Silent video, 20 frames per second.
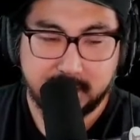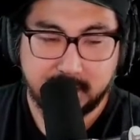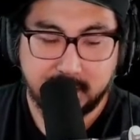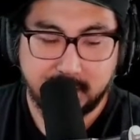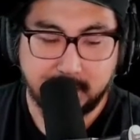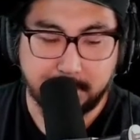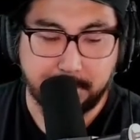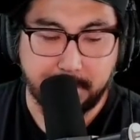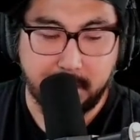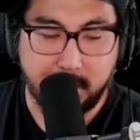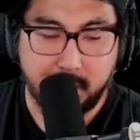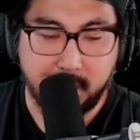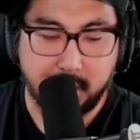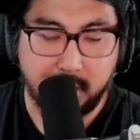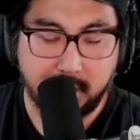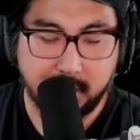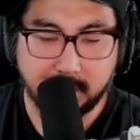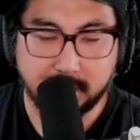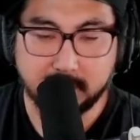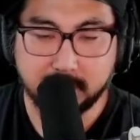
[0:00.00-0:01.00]
in a
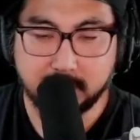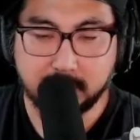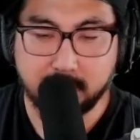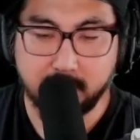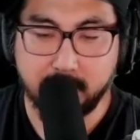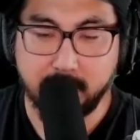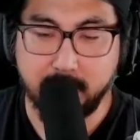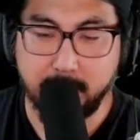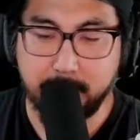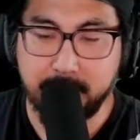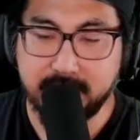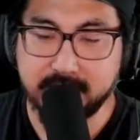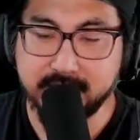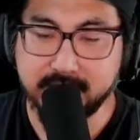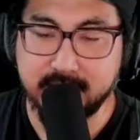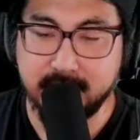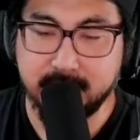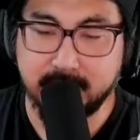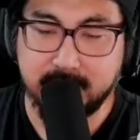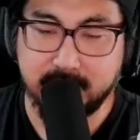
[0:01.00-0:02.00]
bar where the
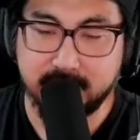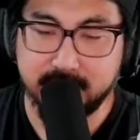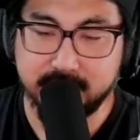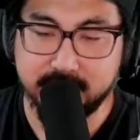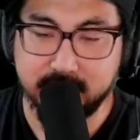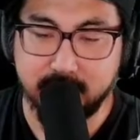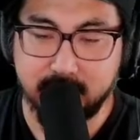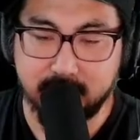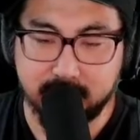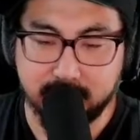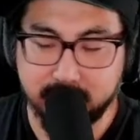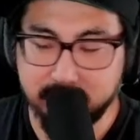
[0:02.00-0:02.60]
best ideas are